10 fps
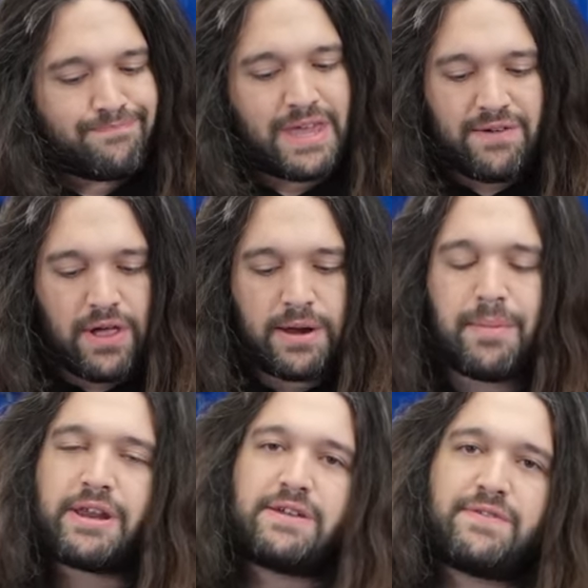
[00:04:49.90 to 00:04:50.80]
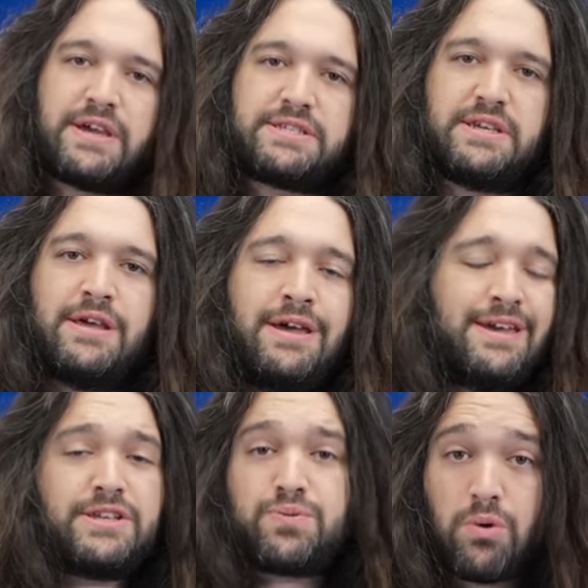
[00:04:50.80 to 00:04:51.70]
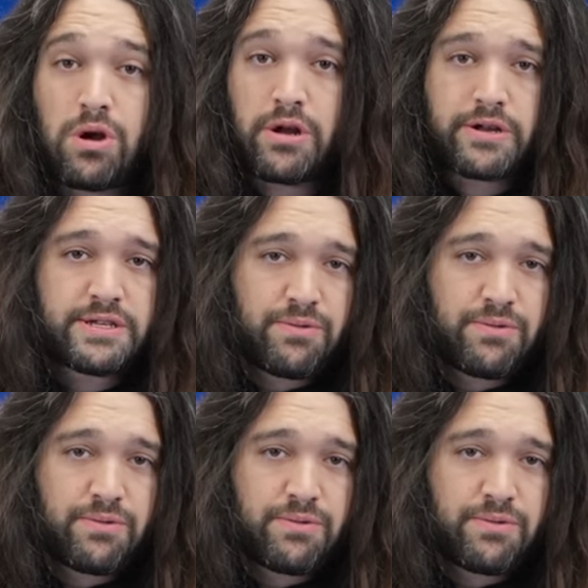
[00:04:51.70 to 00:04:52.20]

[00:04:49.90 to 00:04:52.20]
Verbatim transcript: They have a lot of money invested. It's worked.